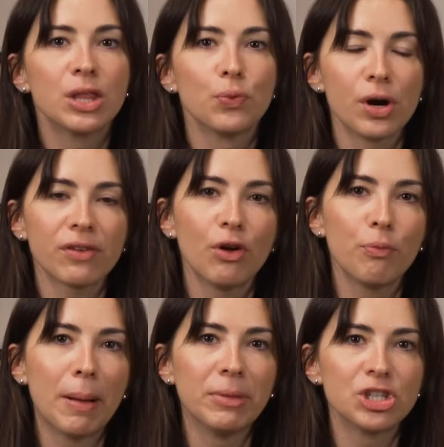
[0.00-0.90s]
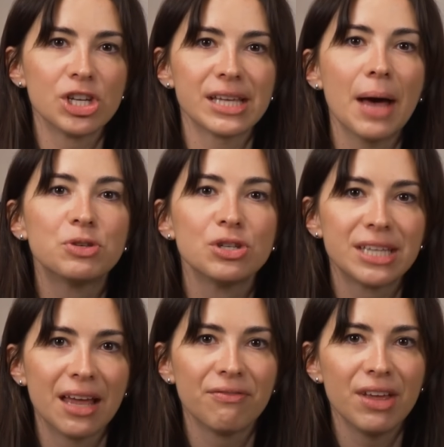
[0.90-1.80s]
The workflow publishes up to
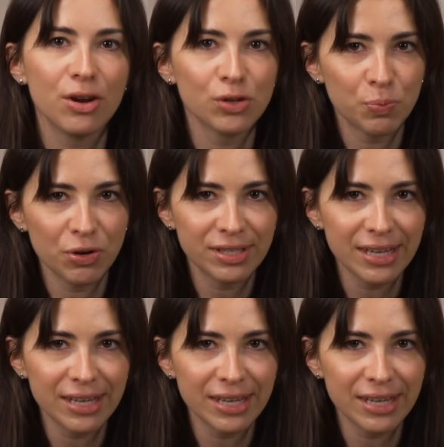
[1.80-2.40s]
10 videos per